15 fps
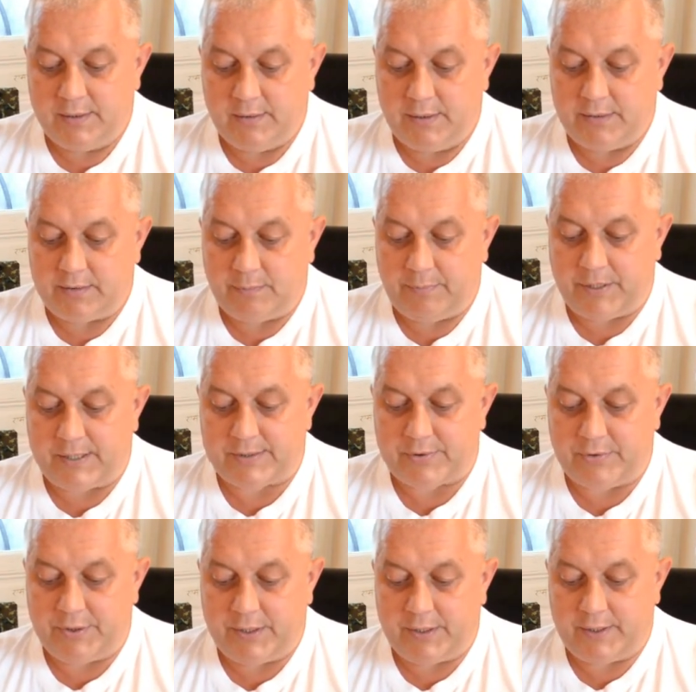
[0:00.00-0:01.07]
little
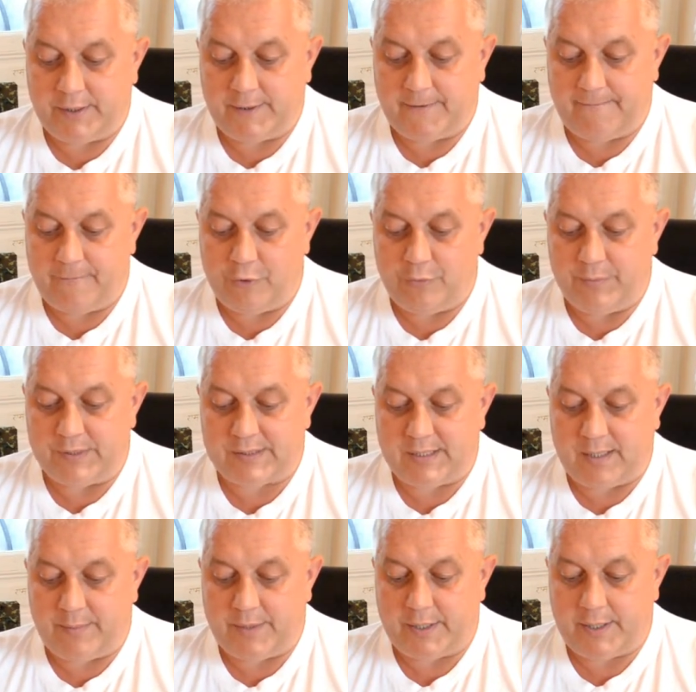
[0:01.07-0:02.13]
Panasonic uh, Lumix
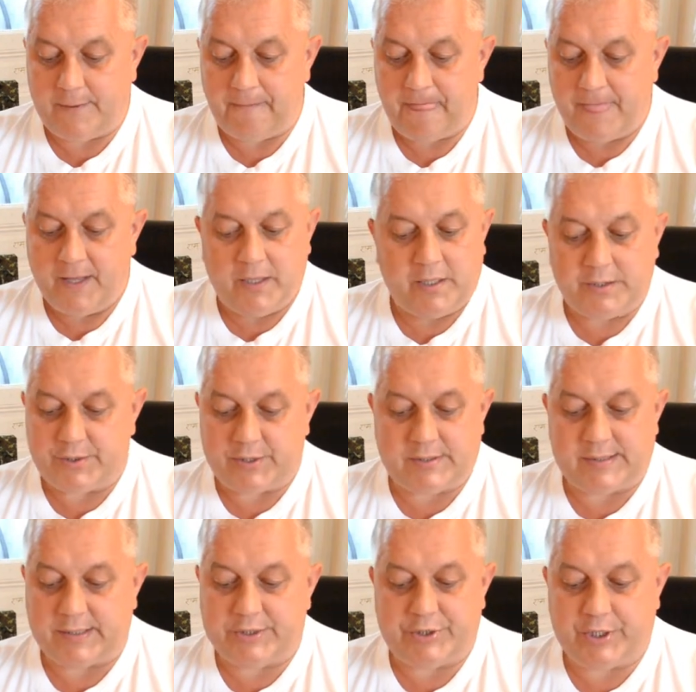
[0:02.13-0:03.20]
camera, and
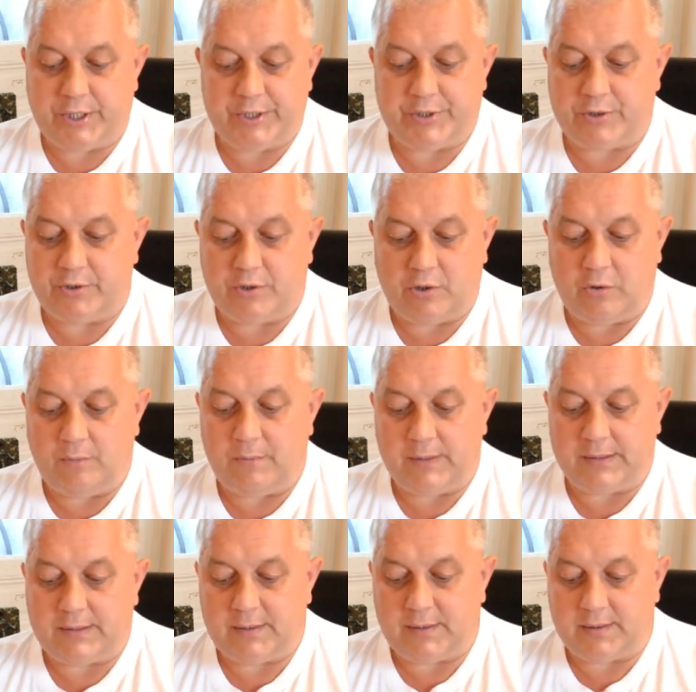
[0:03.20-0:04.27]
just exchange the
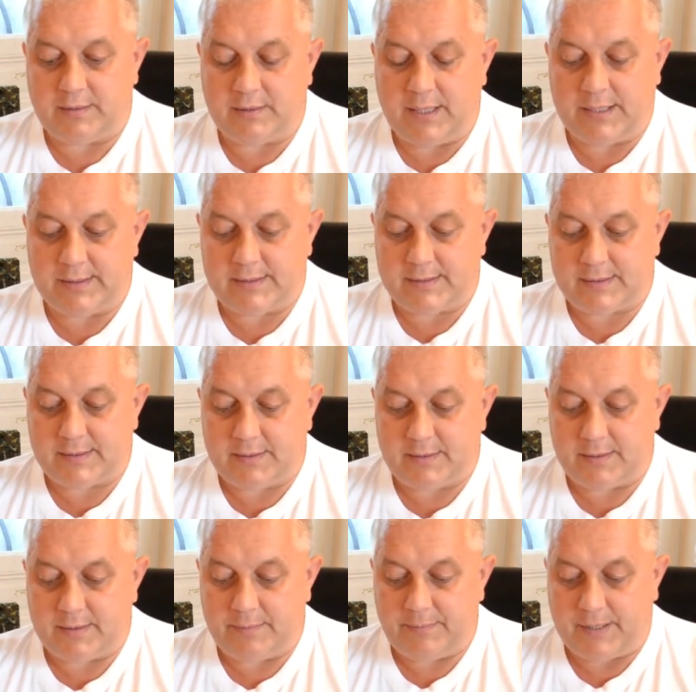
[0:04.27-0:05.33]
complete uh, lens
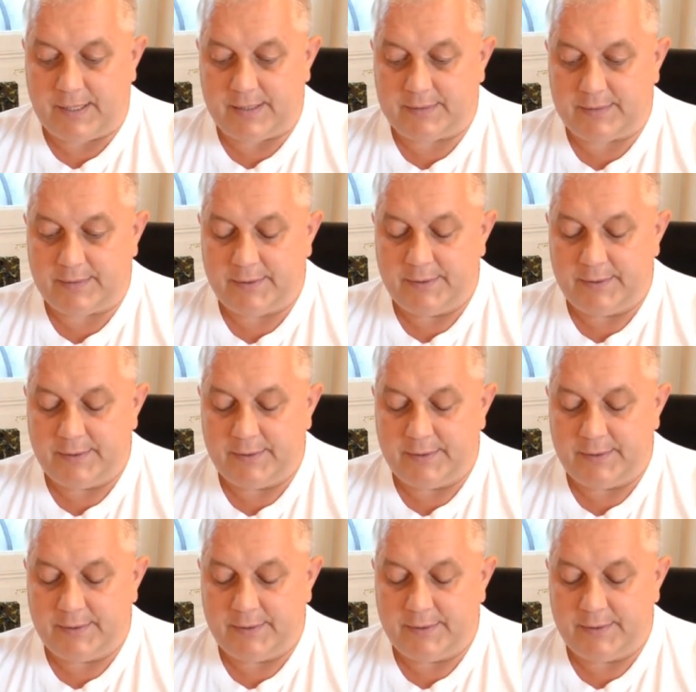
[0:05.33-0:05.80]
uh, part.